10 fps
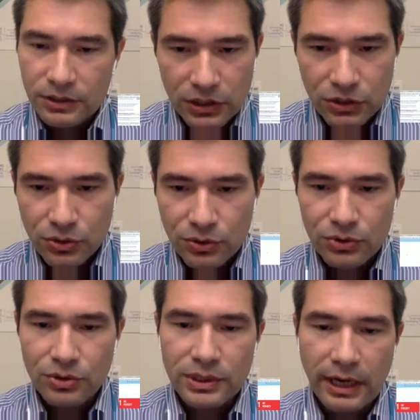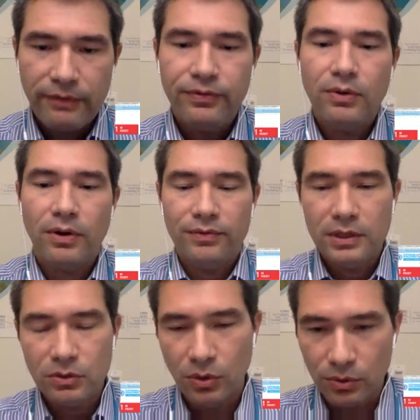just to say a few of
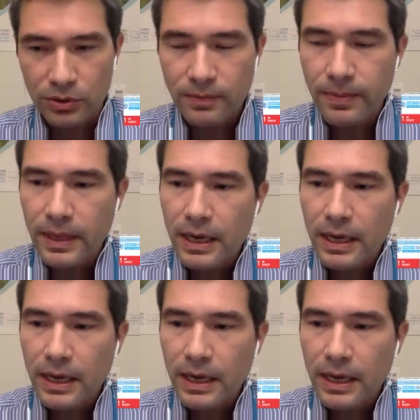these goals.